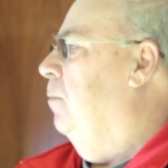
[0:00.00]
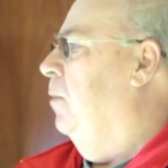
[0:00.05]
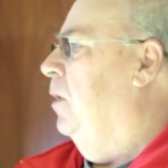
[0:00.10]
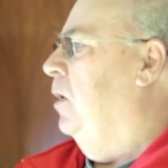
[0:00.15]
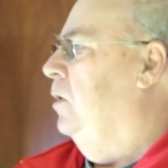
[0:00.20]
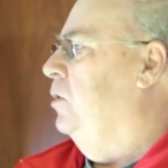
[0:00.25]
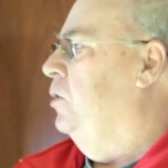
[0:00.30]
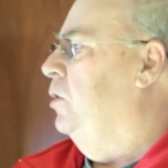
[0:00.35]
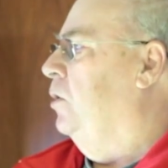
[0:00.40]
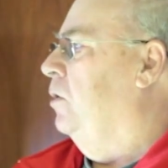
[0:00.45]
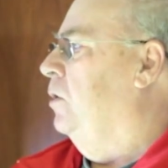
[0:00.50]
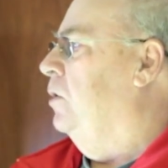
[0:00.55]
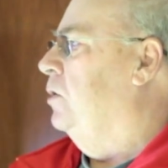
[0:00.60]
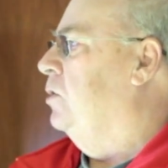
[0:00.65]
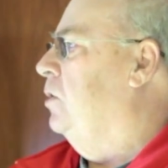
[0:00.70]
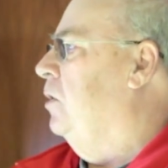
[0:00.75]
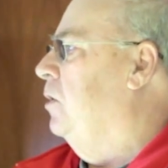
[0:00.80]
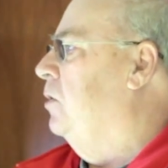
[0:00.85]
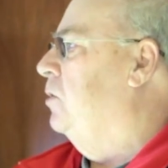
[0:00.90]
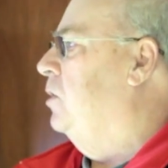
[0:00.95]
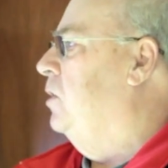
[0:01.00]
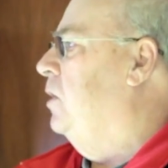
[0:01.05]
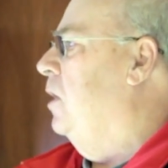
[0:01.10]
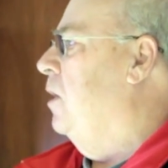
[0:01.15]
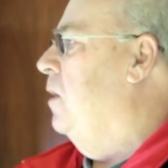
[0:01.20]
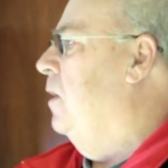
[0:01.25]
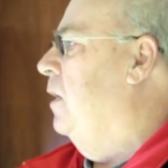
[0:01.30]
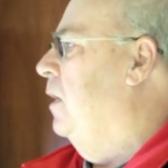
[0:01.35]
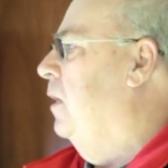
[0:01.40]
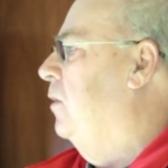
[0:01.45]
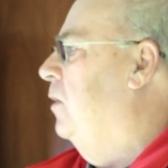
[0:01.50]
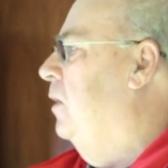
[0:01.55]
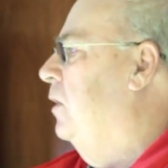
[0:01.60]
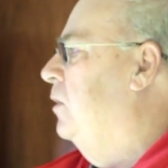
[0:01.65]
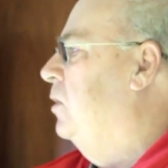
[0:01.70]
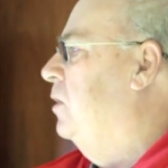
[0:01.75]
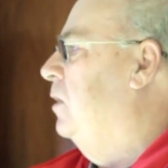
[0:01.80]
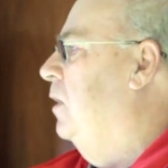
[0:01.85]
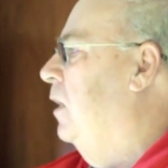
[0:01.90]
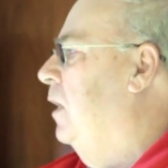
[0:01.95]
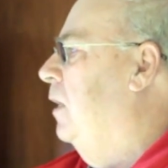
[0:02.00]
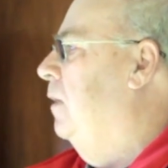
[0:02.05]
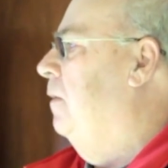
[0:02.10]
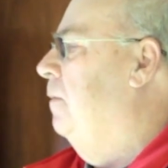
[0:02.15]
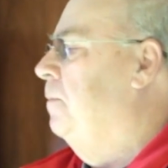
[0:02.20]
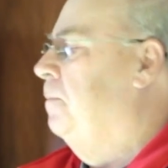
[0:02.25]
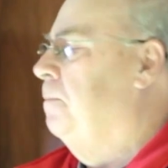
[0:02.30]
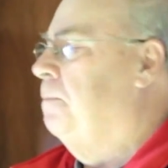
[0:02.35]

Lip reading: because you're going to start staring at this thing.